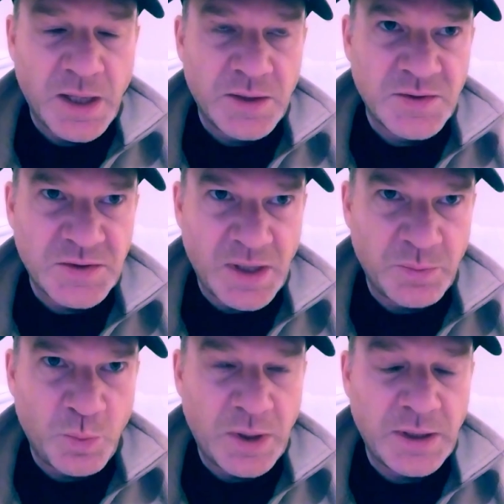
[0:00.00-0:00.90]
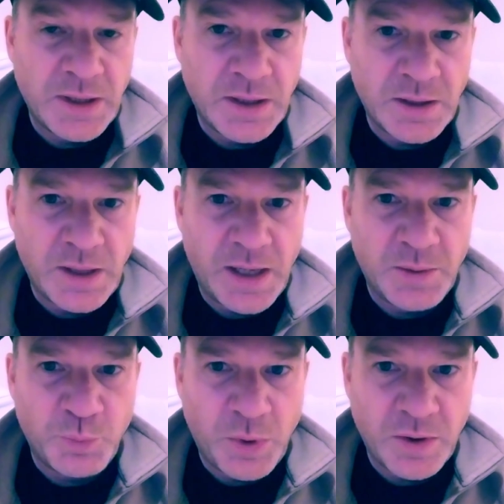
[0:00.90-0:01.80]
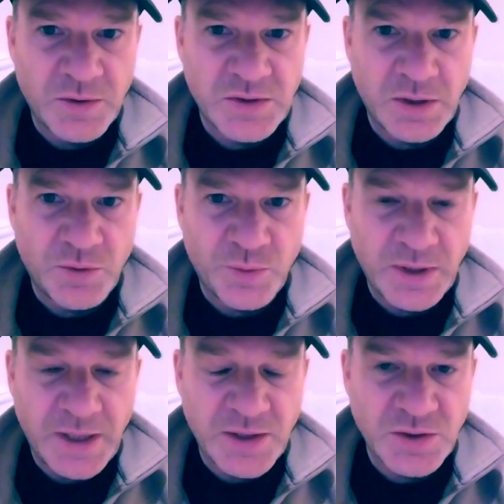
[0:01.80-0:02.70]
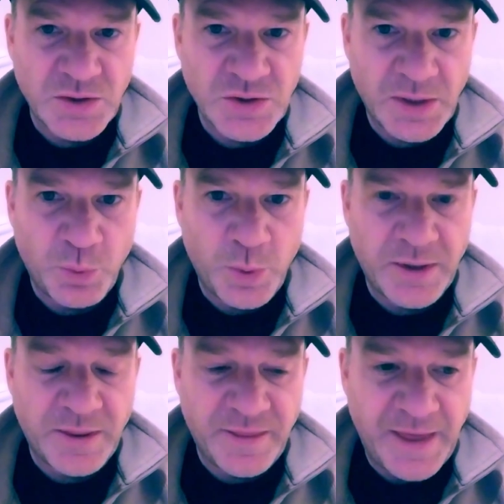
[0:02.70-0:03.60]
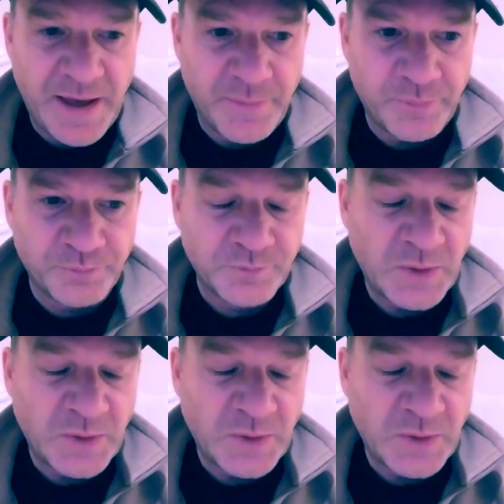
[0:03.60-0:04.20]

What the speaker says: someone in a personal relationship with them,